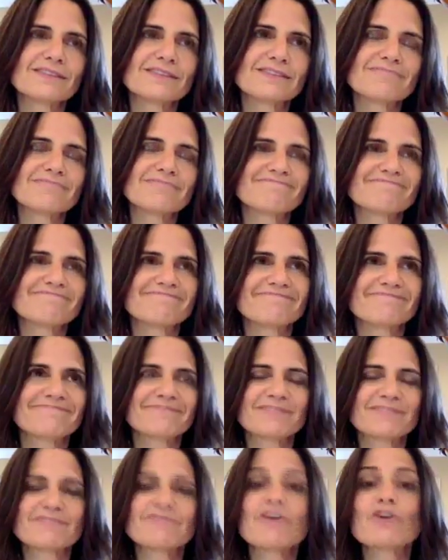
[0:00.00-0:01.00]

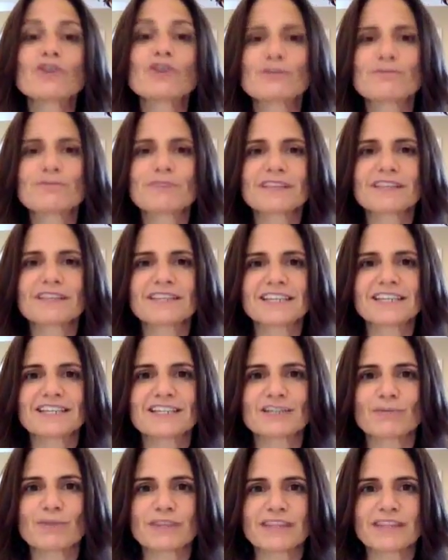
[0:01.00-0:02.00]
vulnerability
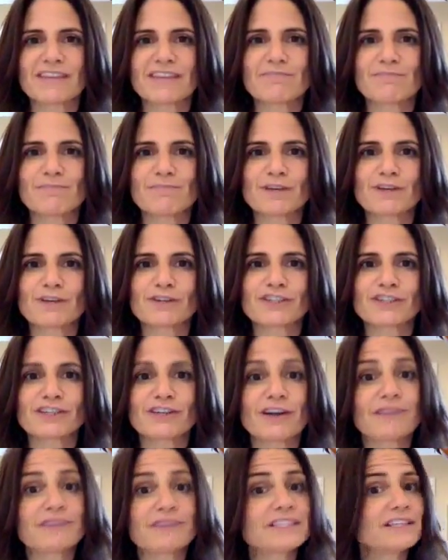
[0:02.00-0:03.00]
into what they've built.
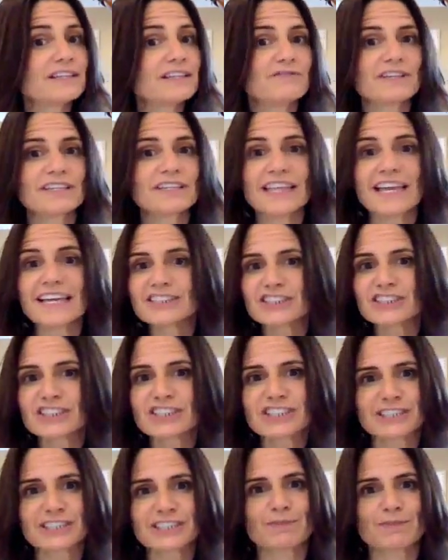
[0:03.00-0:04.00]
I've seen
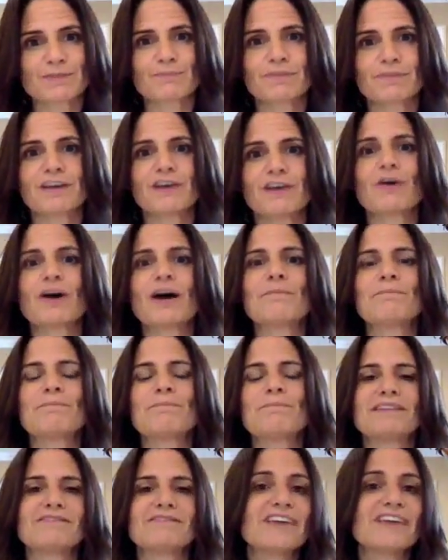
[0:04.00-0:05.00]
relationships blow up
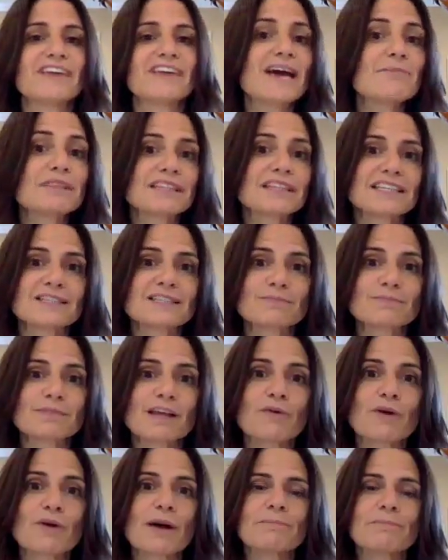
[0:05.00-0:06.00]
and families
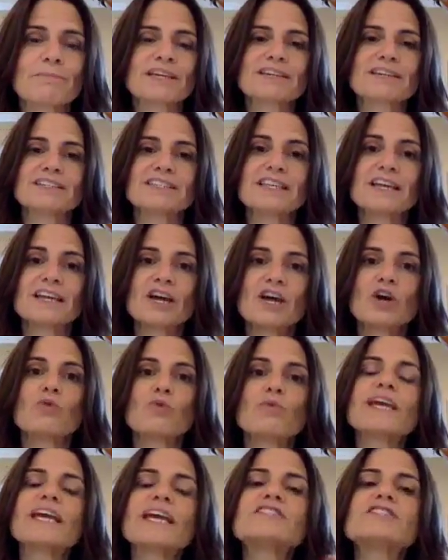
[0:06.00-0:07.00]
blow up because
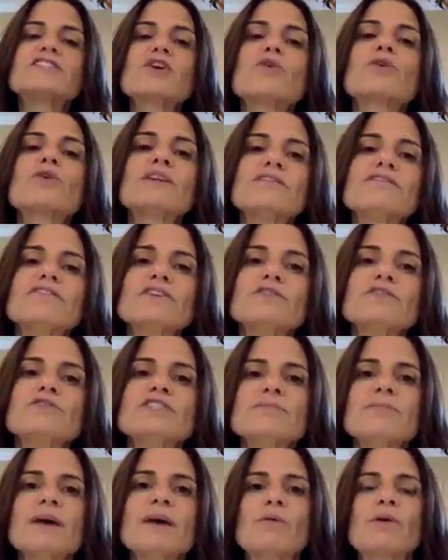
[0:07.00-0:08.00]
we get so confused
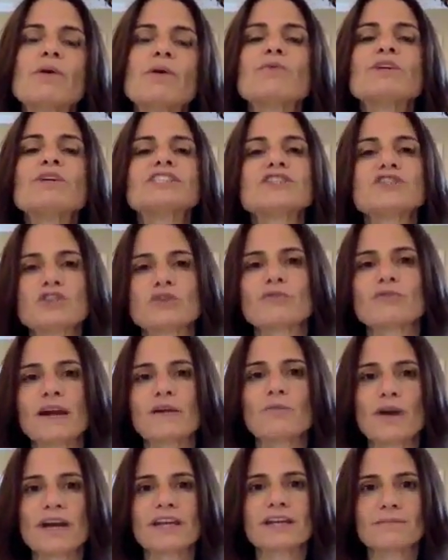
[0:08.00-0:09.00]
about, well, which is the
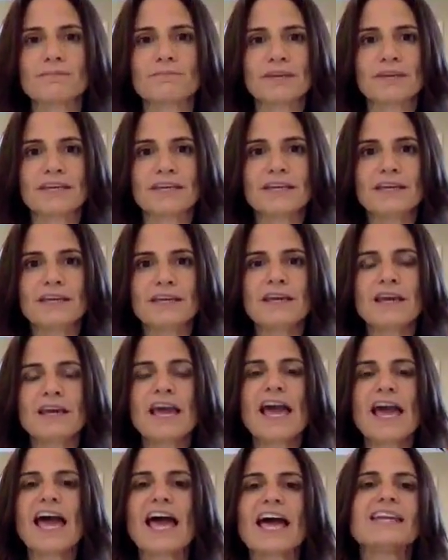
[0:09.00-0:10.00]
right way to be?
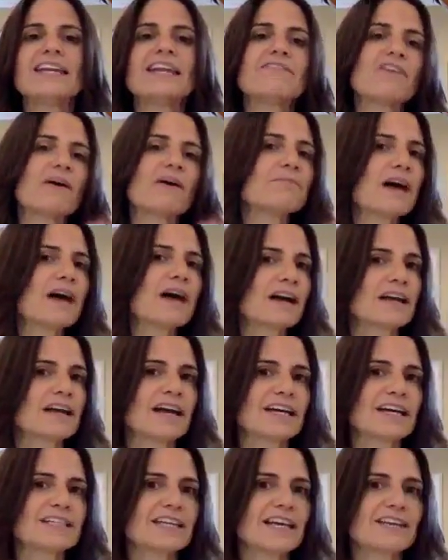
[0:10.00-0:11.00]
And if I'm not going to
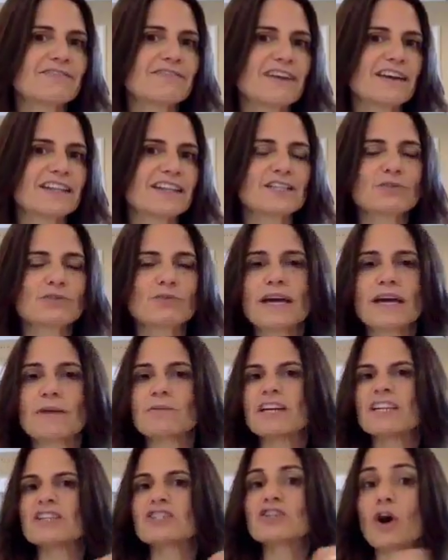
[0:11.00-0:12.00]
identify this way, I'm
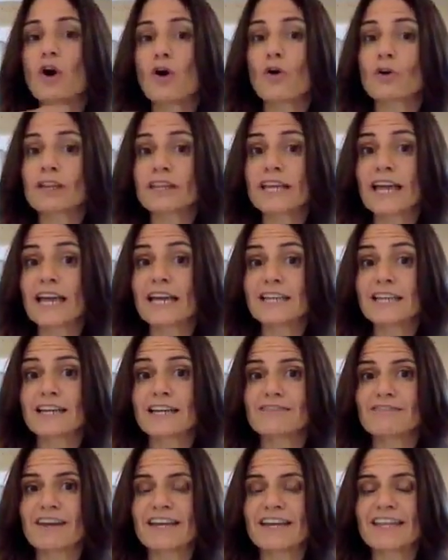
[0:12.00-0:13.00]
going to totally
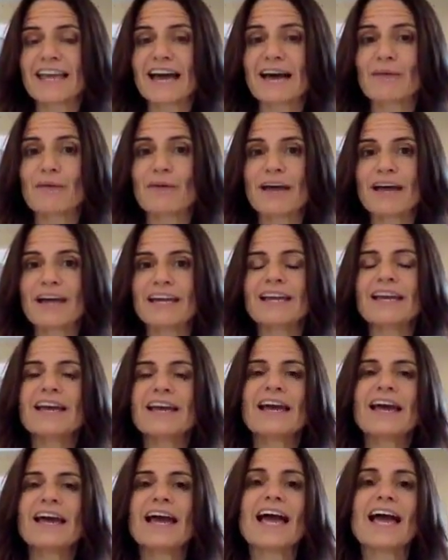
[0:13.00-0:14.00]
identify that way.
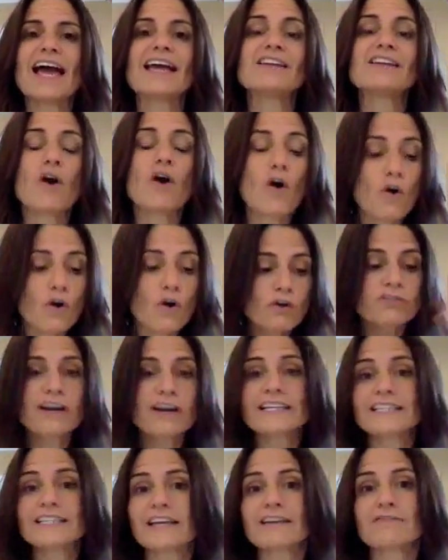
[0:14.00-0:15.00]
And
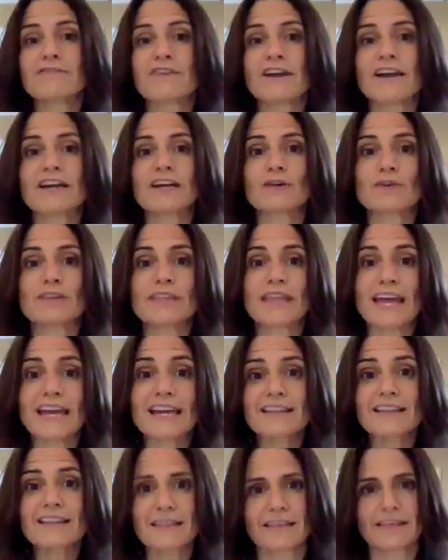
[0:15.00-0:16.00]
over-identifying with
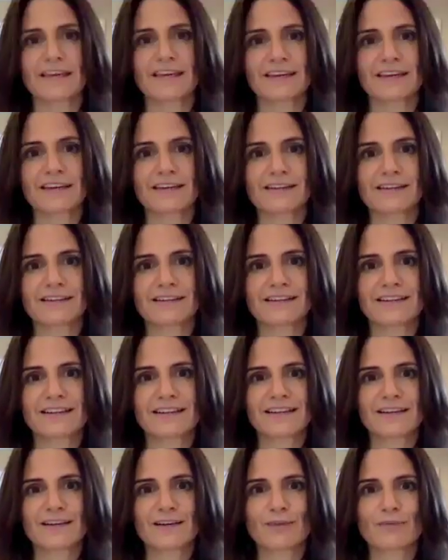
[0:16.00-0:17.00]
anything
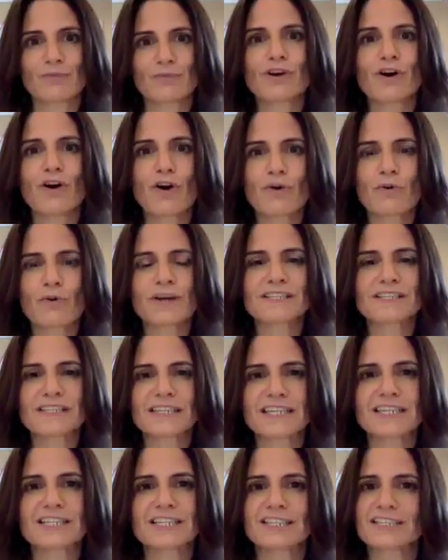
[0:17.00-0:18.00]
will always
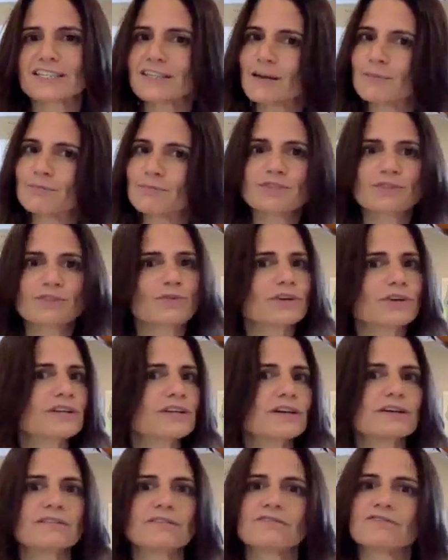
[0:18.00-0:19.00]
lead to some sort
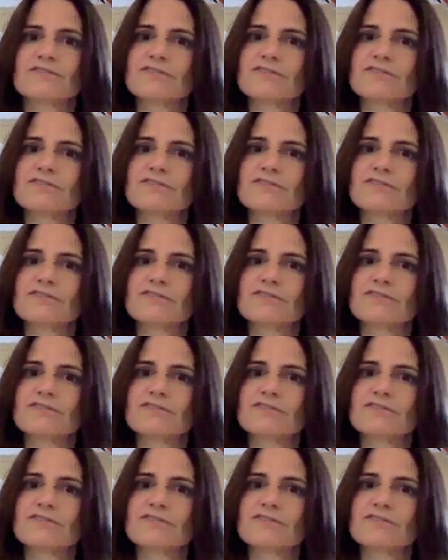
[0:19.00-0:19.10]
of